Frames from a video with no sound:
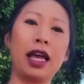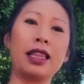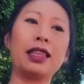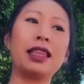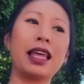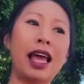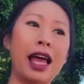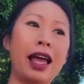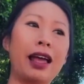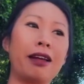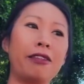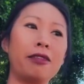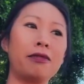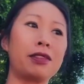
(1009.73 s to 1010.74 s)
And
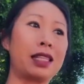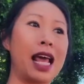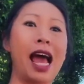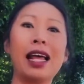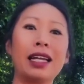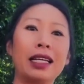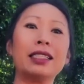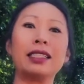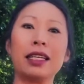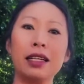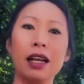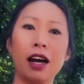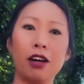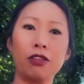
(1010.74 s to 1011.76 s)
then that is
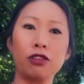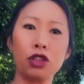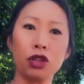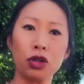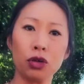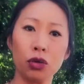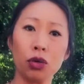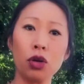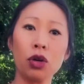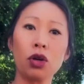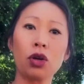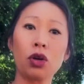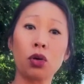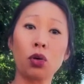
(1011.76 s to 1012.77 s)
enough to
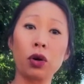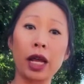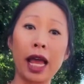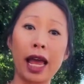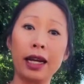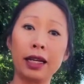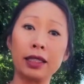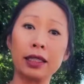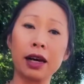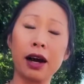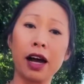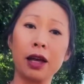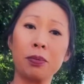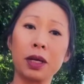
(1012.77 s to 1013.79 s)
create a
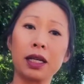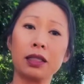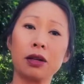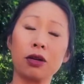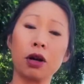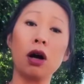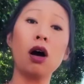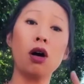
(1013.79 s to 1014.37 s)
tie, because they'll go,